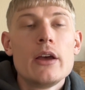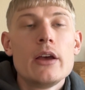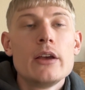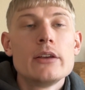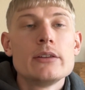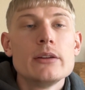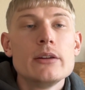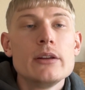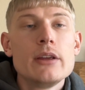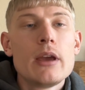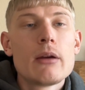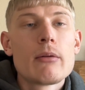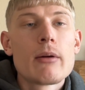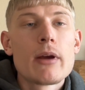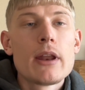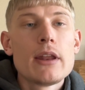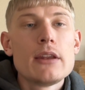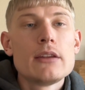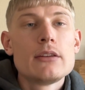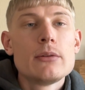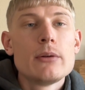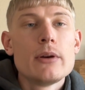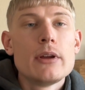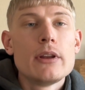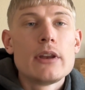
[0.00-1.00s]
So, to get right
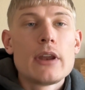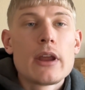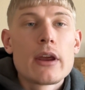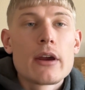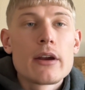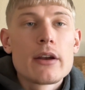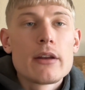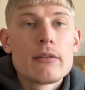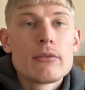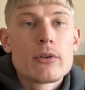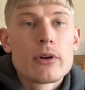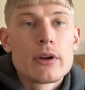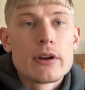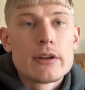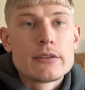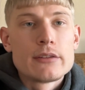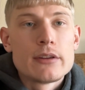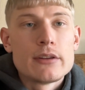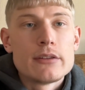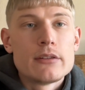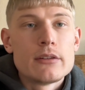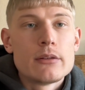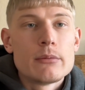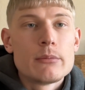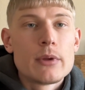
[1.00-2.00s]
into it, narrative
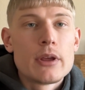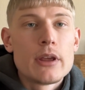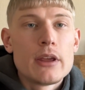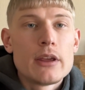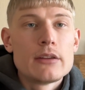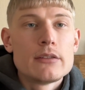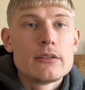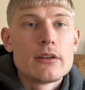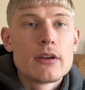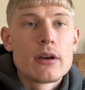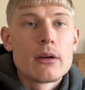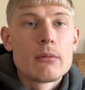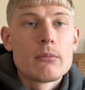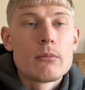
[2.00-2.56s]
criticism is